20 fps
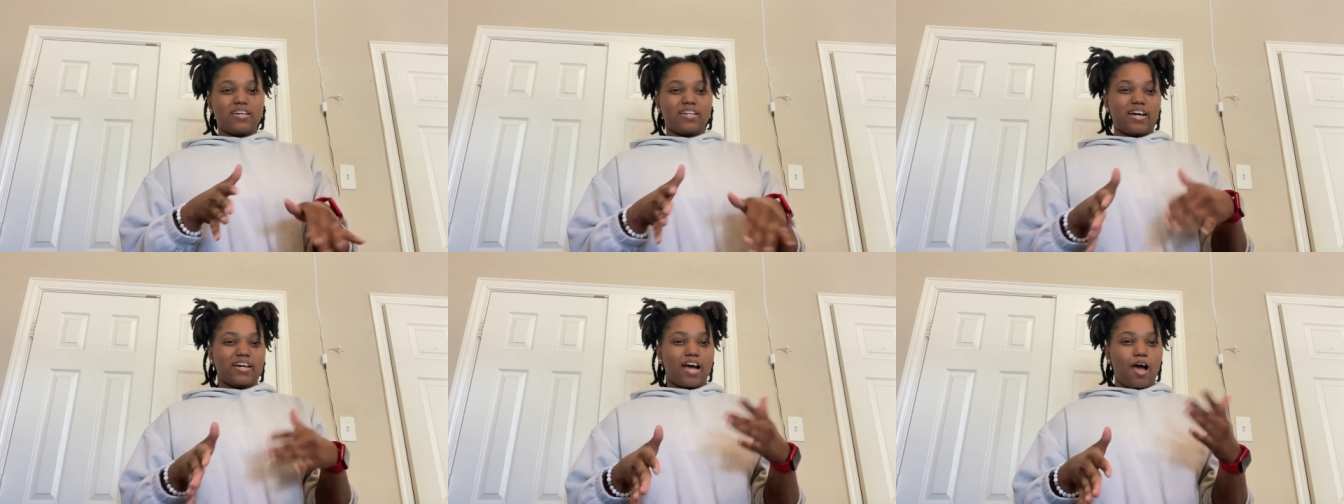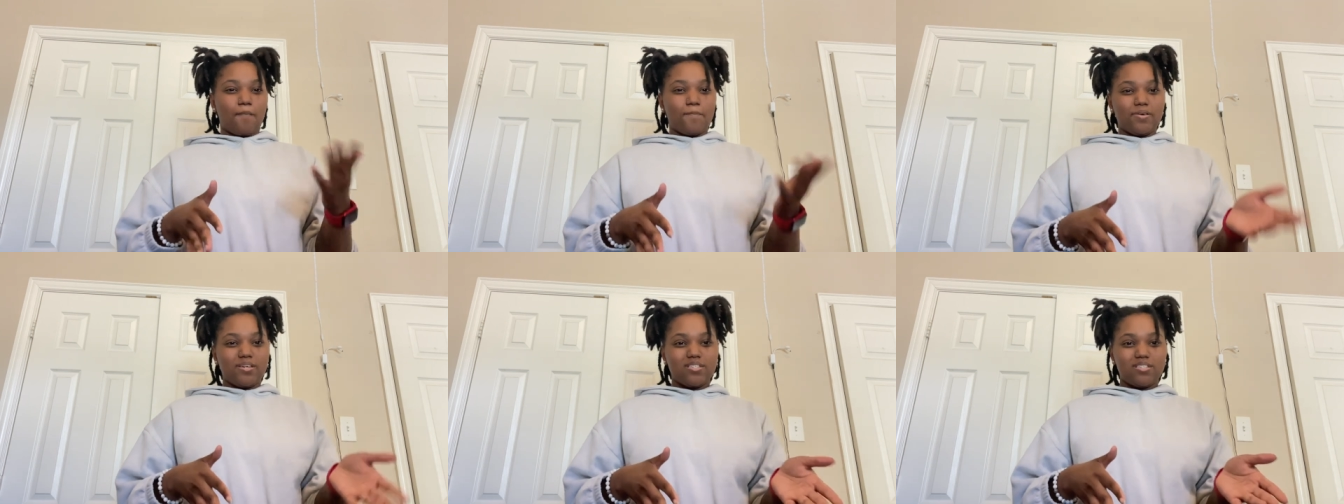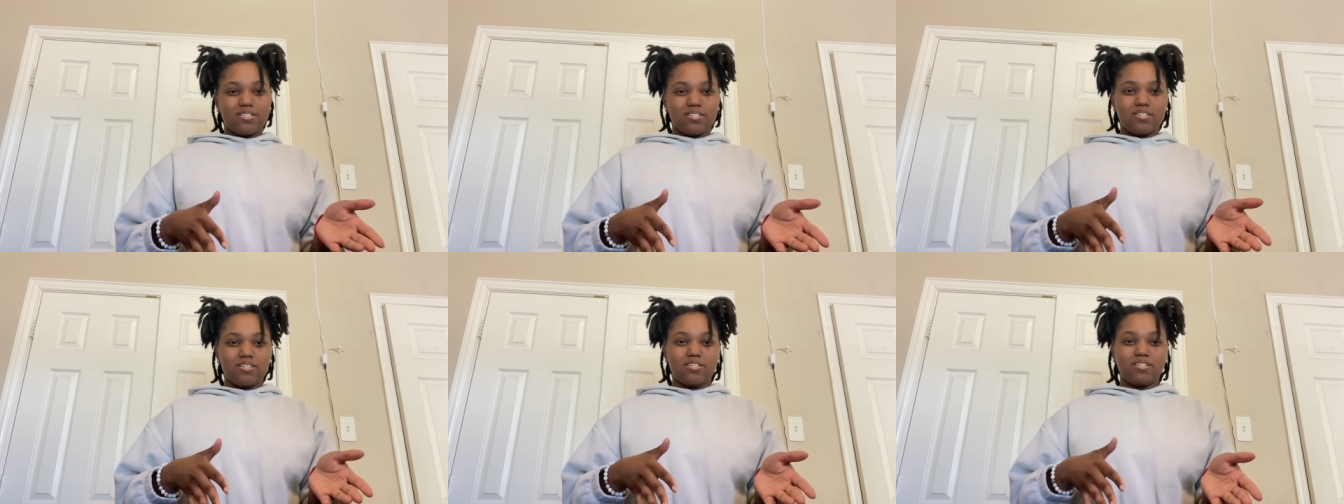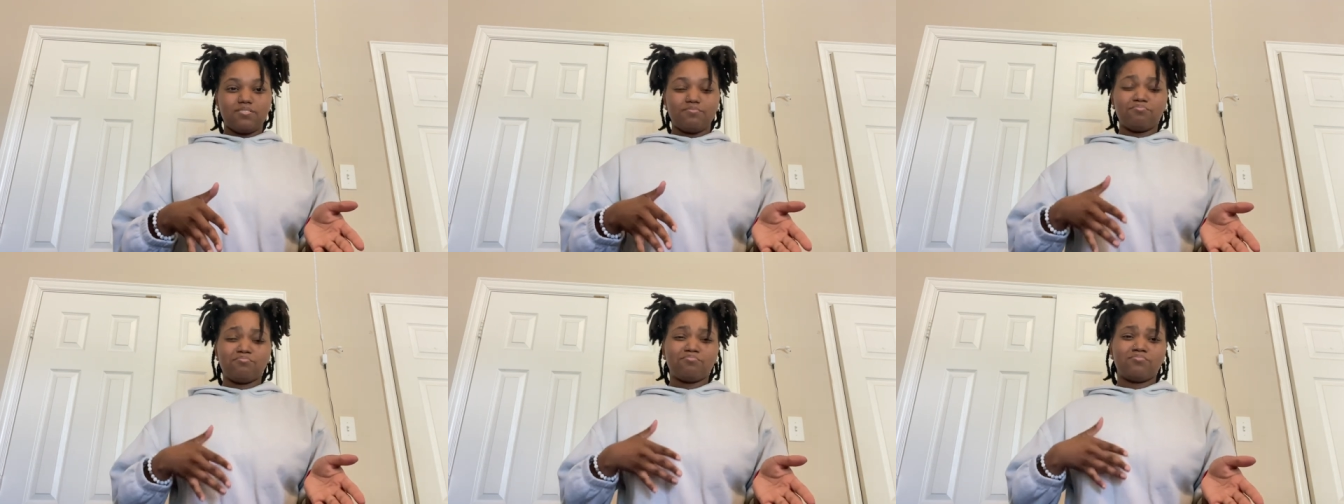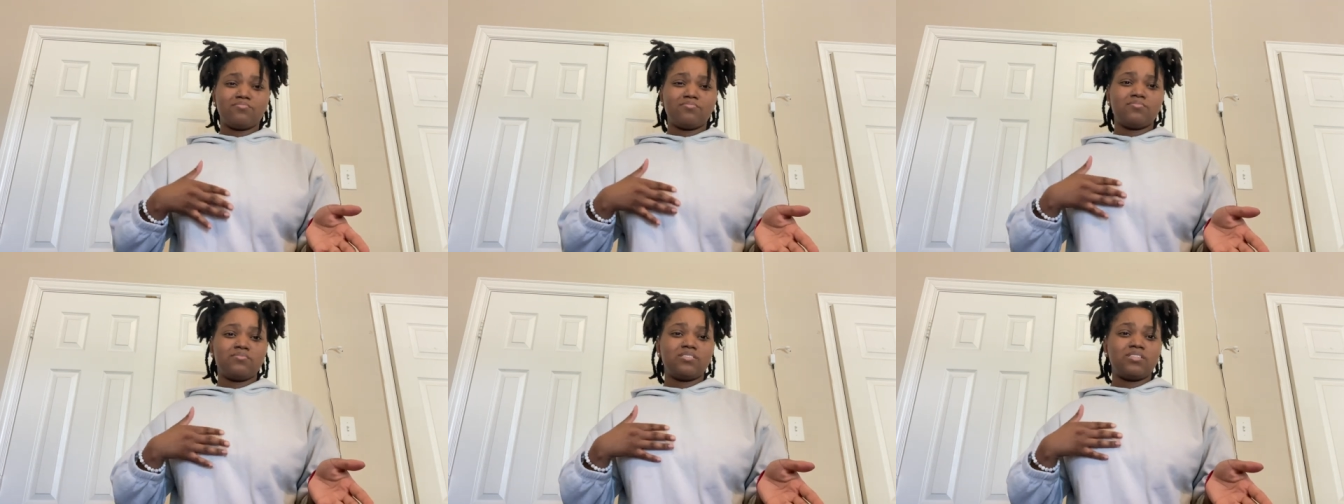I got busy
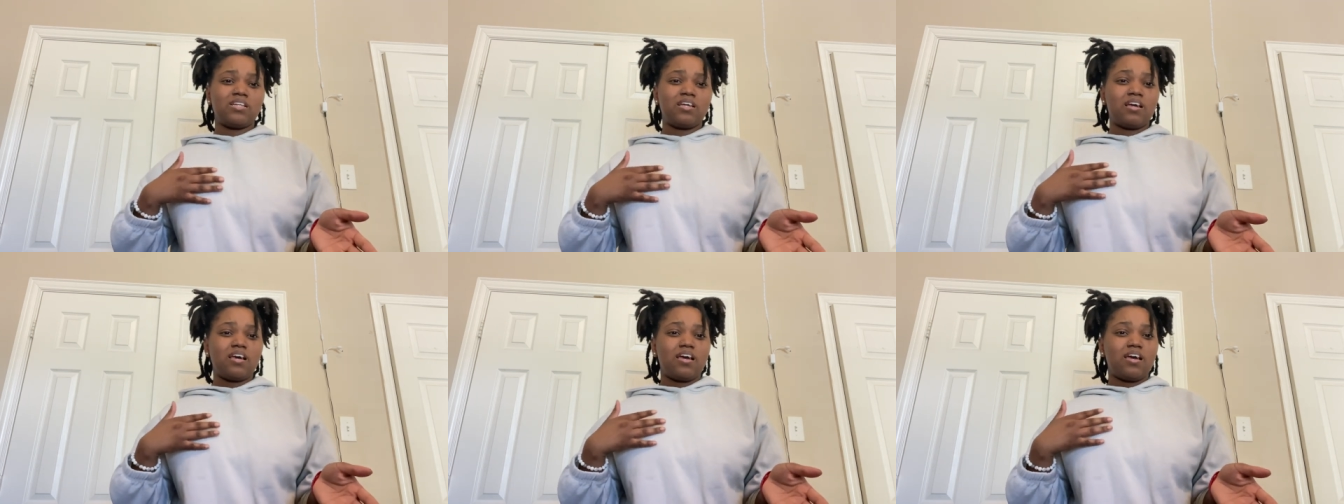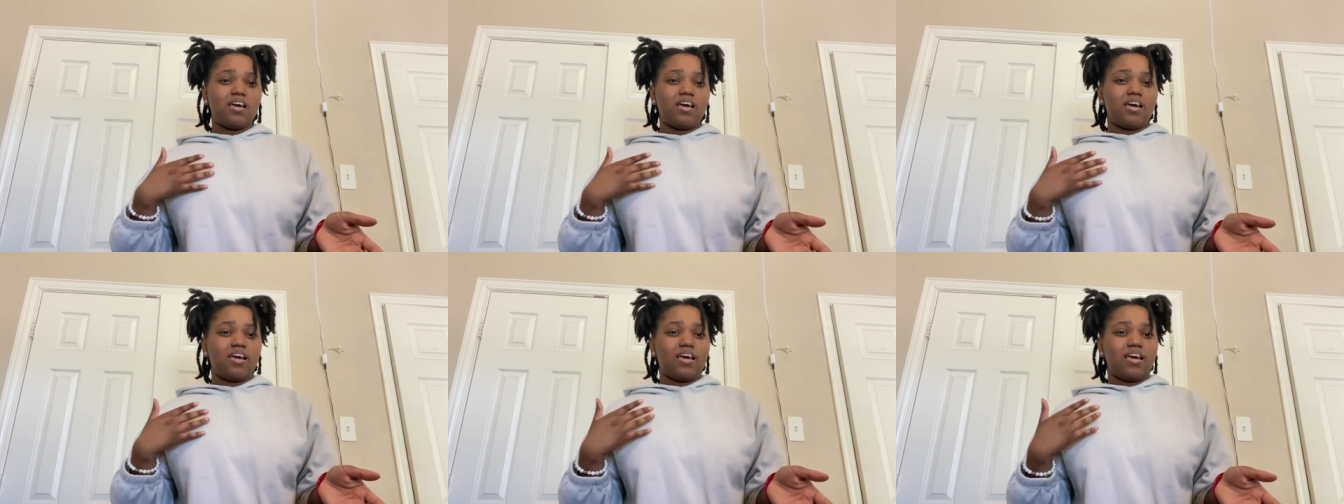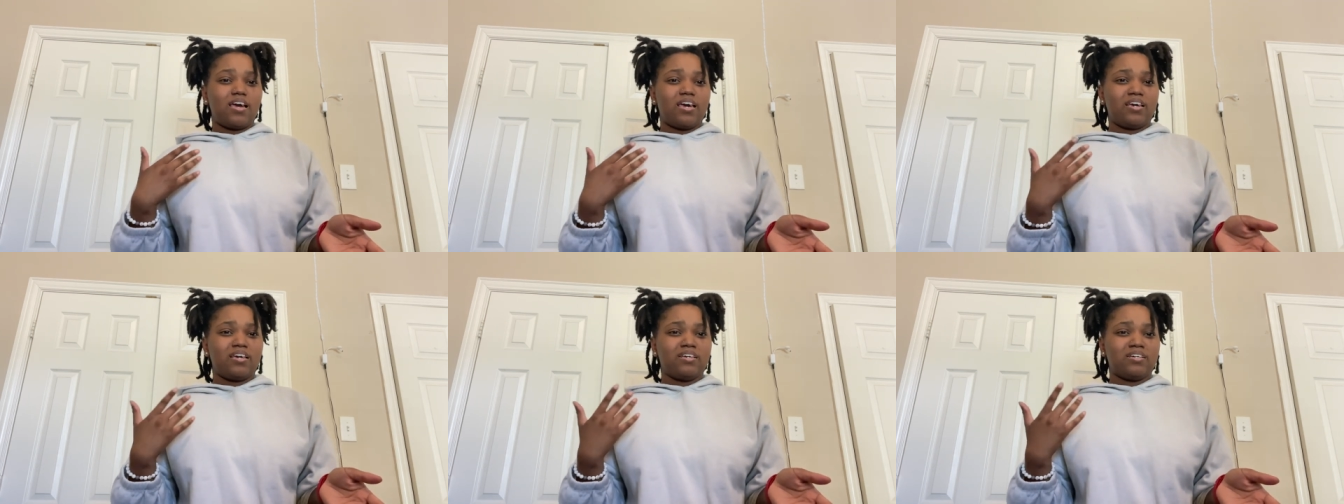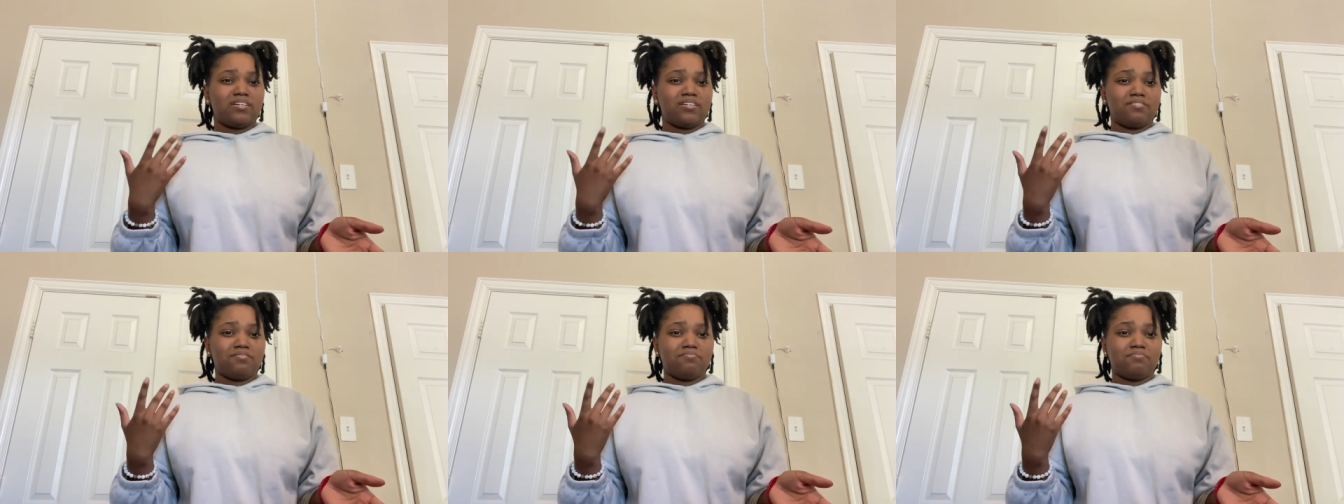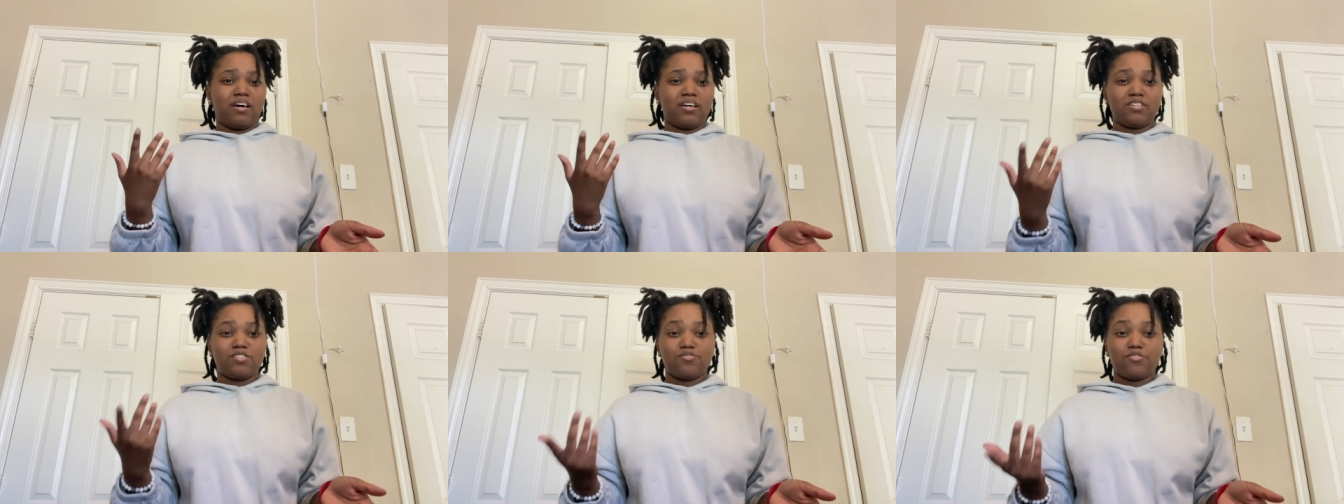and
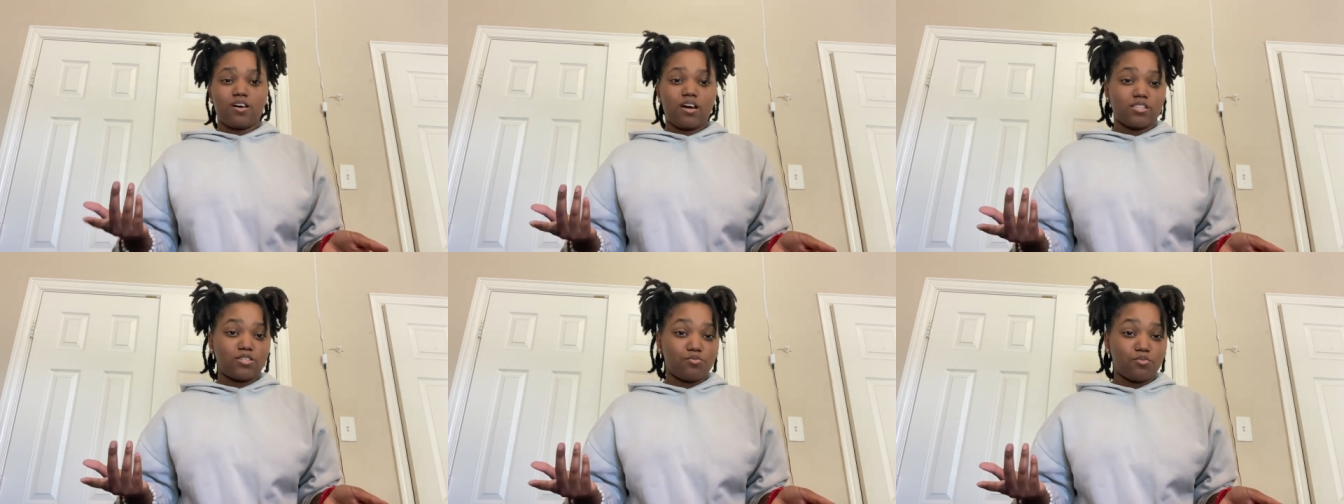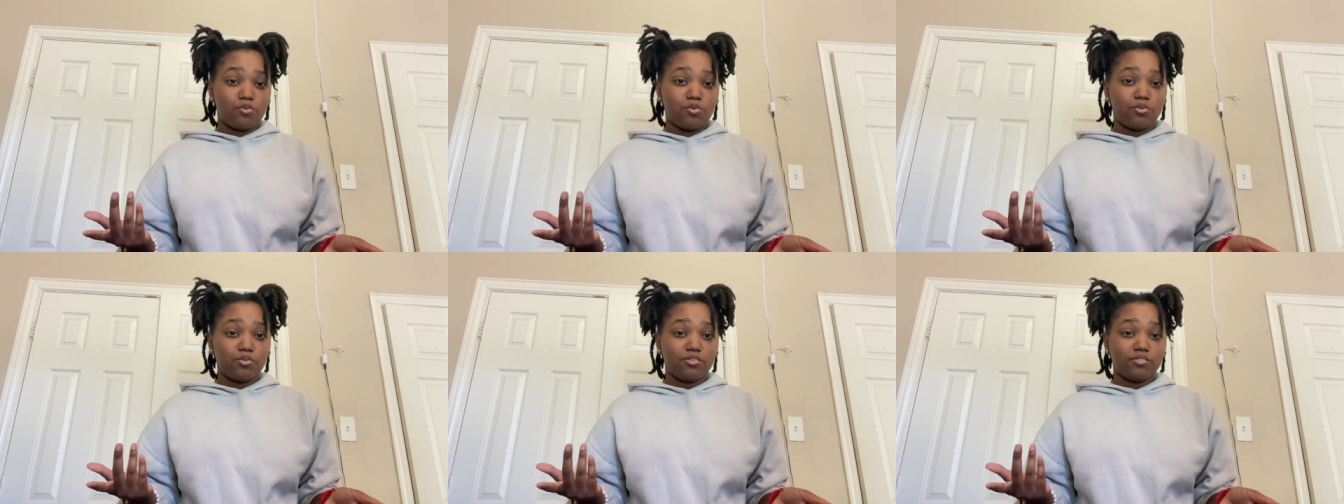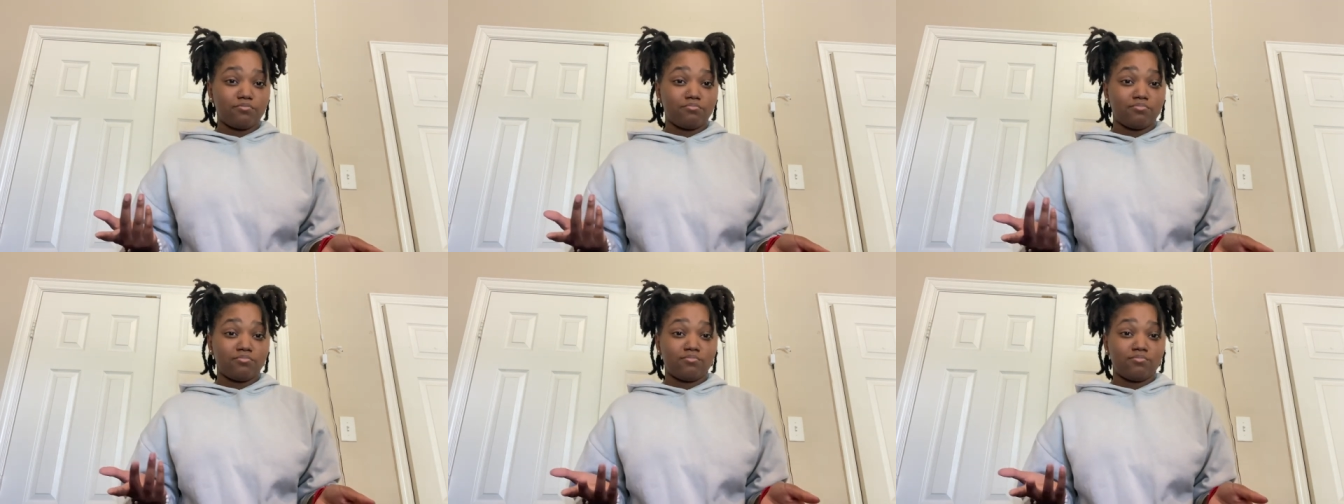I just forgot to record.